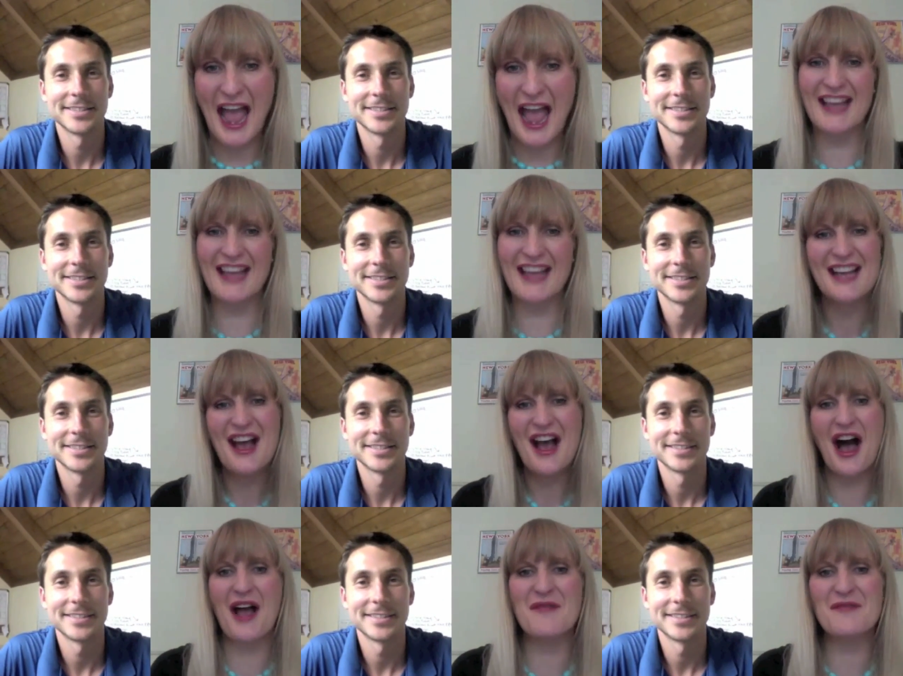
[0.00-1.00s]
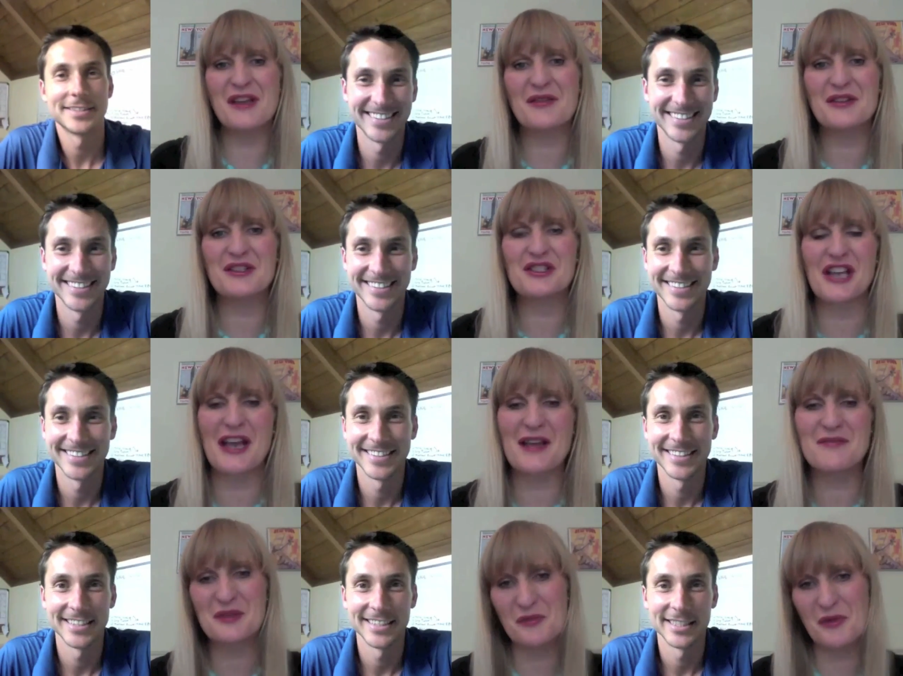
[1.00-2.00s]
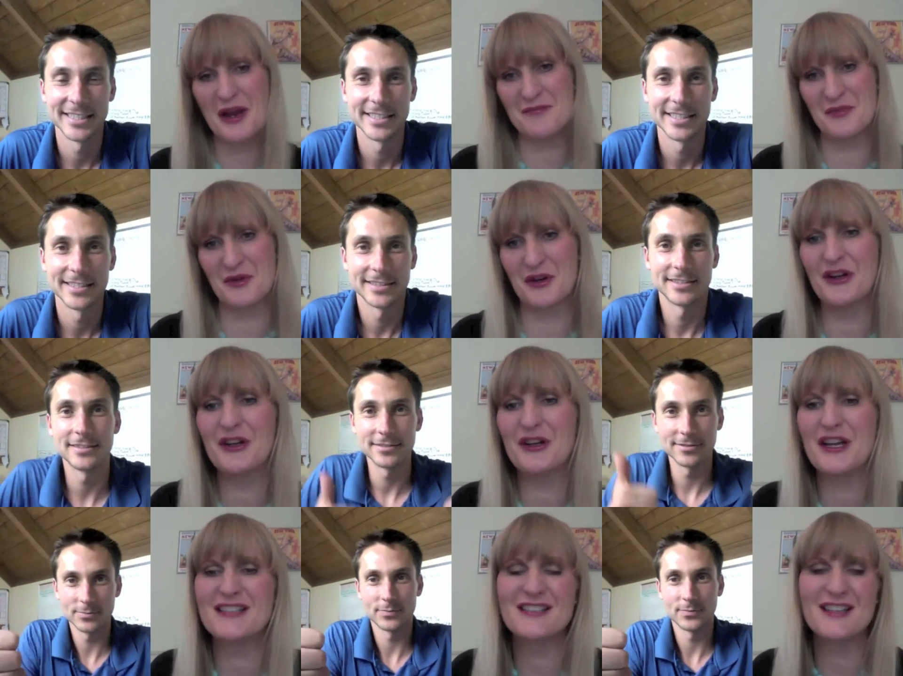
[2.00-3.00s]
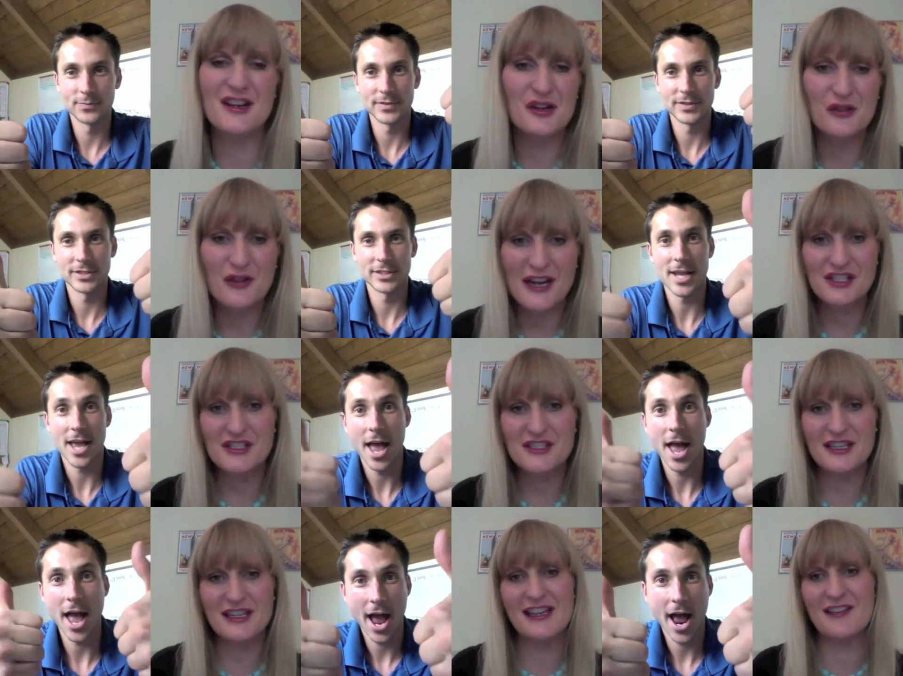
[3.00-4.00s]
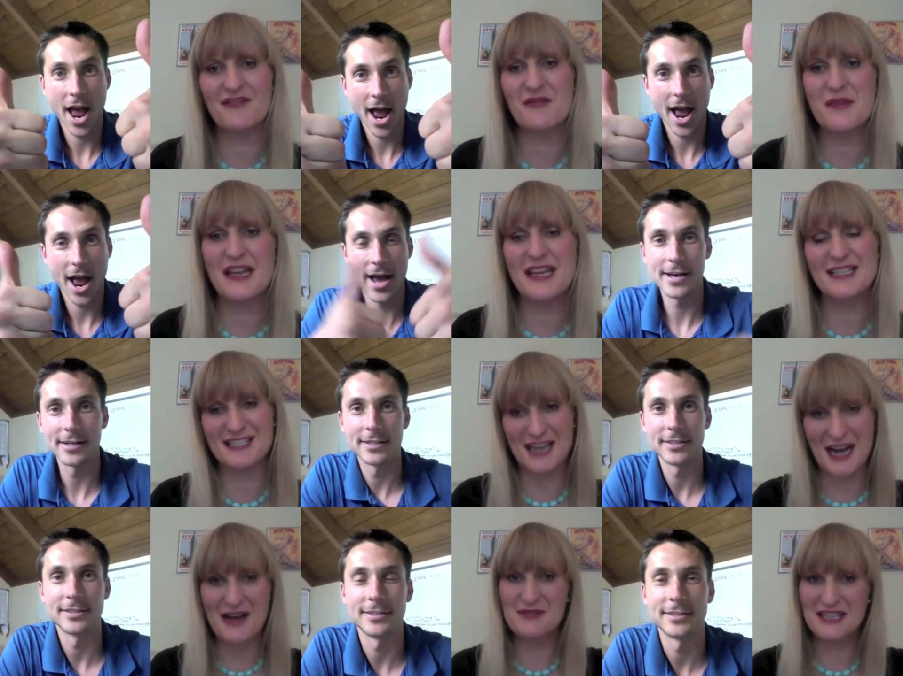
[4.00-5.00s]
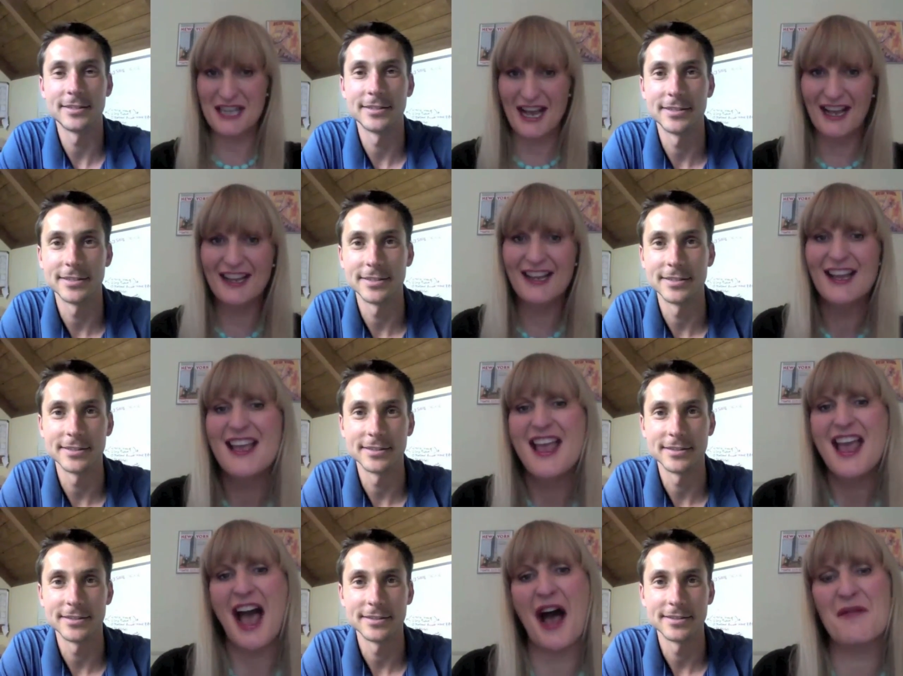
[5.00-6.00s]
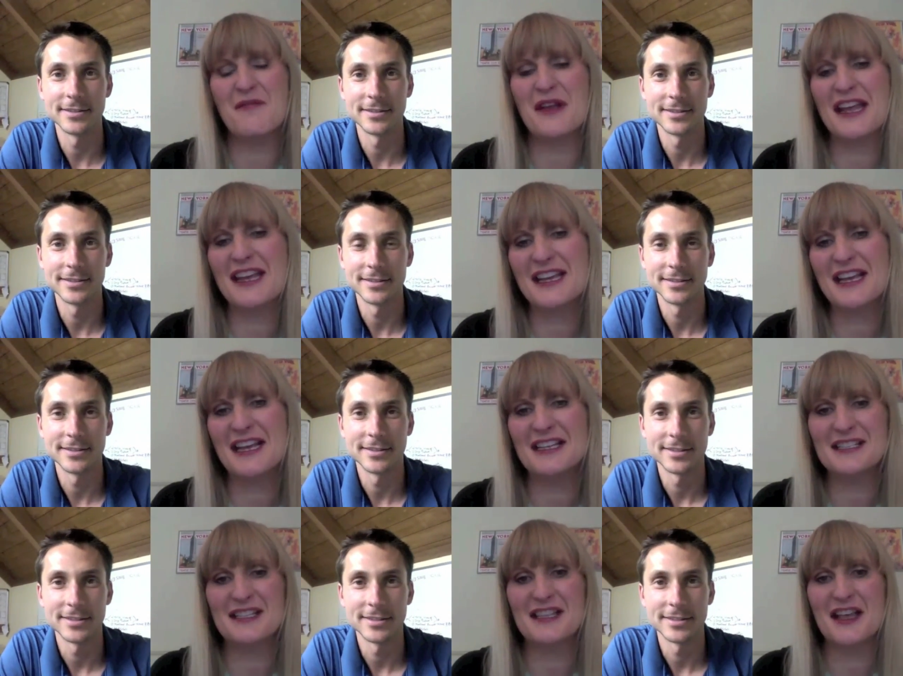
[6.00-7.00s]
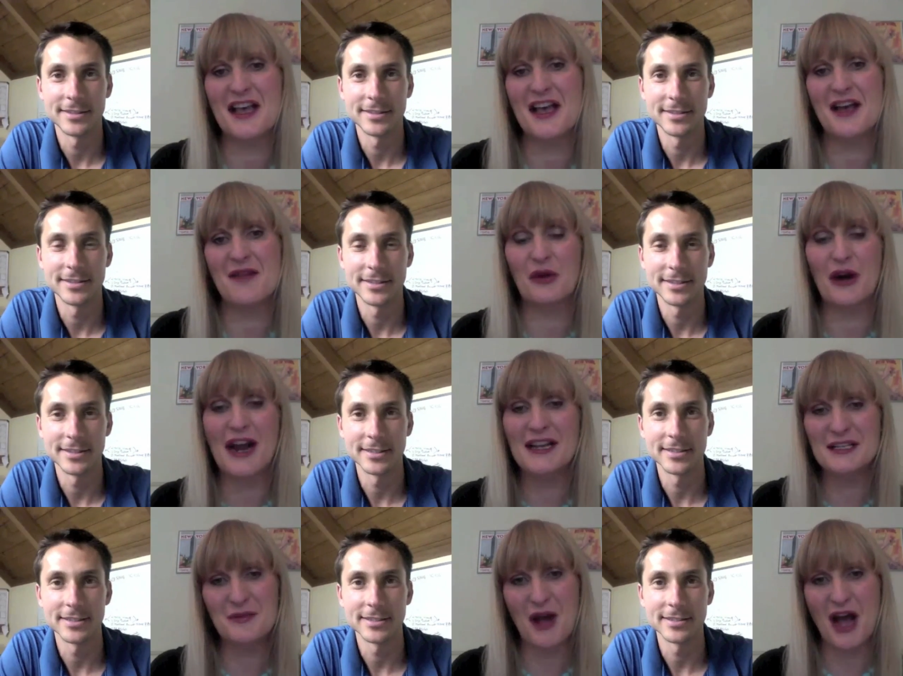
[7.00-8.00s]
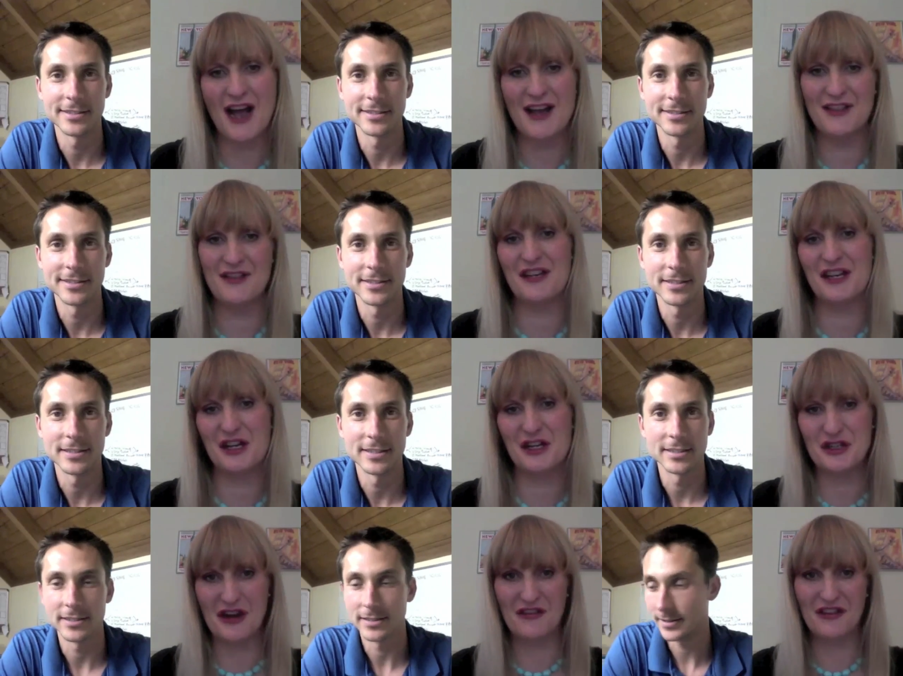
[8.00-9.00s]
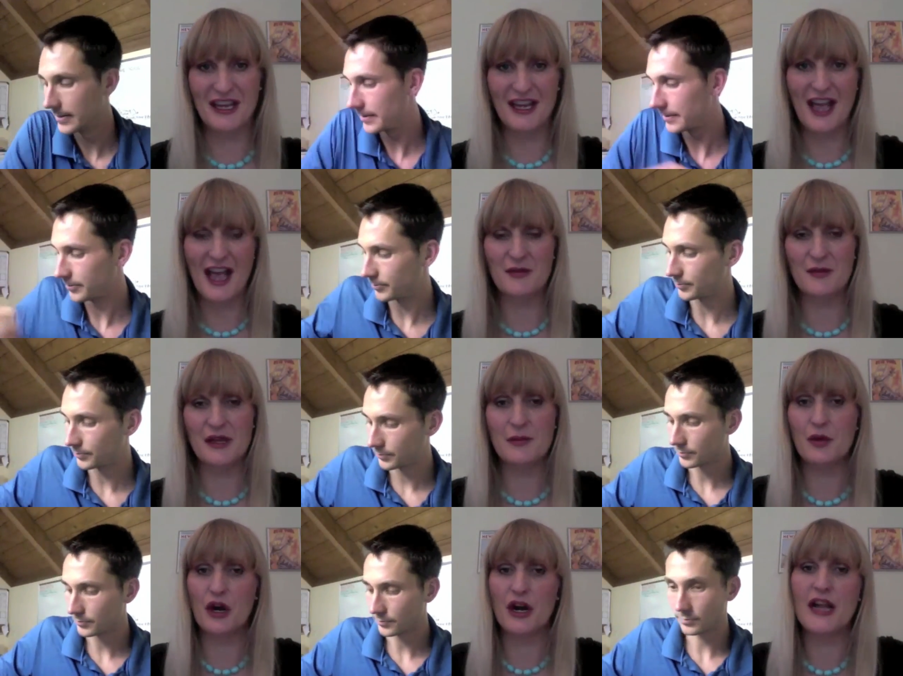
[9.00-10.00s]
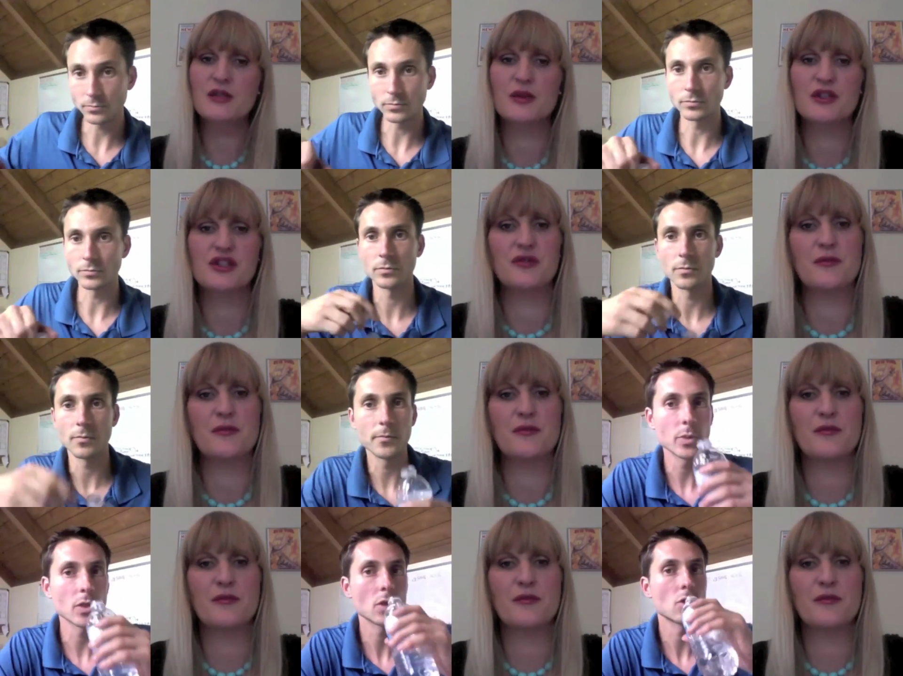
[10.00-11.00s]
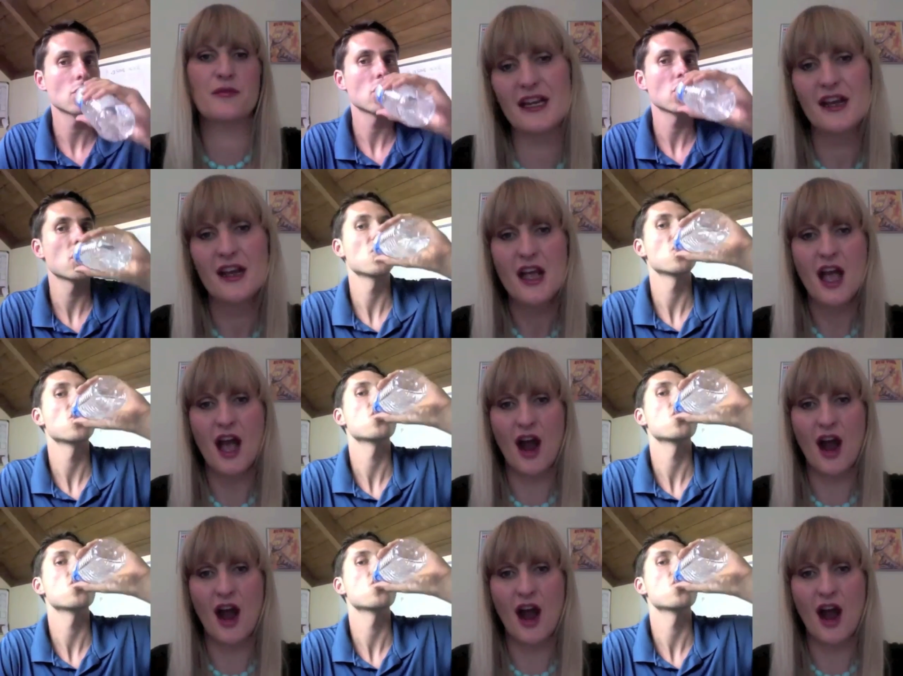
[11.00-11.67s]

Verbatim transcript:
Speaker 1: and I'm here with James Wedmore, who has graciously given me his time today. Um, he is the brains behind the Video Traffic Academy product, which you may have seen